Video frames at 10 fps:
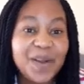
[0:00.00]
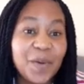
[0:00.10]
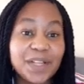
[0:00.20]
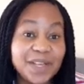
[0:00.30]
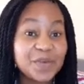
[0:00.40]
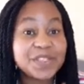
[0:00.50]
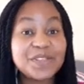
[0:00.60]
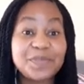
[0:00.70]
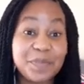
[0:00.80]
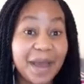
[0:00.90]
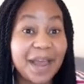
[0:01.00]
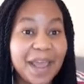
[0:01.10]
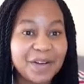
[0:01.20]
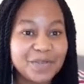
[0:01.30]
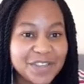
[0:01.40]
Well, that was my
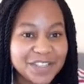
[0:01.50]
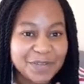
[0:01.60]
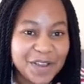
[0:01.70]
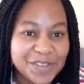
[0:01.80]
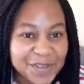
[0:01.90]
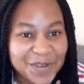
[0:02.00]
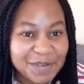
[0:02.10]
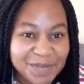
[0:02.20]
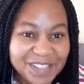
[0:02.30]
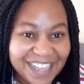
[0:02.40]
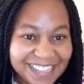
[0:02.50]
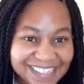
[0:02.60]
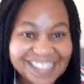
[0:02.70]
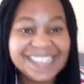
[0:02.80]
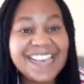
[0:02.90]
unforeseen
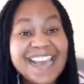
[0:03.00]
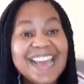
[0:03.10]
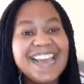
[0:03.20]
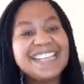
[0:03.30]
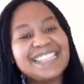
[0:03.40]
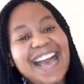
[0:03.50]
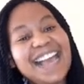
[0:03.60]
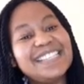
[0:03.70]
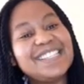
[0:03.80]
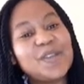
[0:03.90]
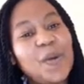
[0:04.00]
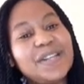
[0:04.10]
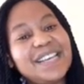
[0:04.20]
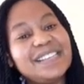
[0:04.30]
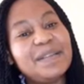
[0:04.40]
circumstance, because I saw
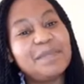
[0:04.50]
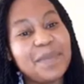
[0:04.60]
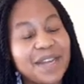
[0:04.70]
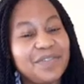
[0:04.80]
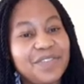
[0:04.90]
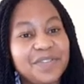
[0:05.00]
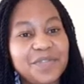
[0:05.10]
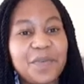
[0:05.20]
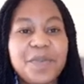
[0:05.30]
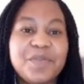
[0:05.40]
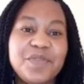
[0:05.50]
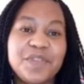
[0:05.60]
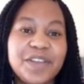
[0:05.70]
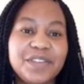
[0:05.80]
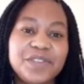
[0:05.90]
it as a benefit for me
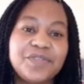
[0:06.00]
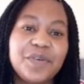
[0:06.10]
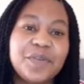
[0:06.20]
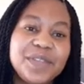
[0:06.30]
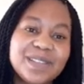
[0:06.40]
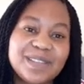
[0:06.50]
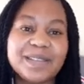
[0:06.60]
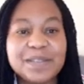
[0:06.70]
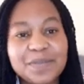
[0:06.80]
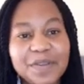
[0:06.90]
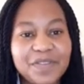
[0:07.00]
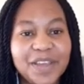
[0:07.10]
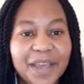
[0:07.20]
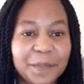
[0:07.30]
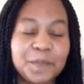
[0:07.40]
moving from Itsoseng to
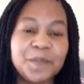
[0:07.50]
Mafikeng.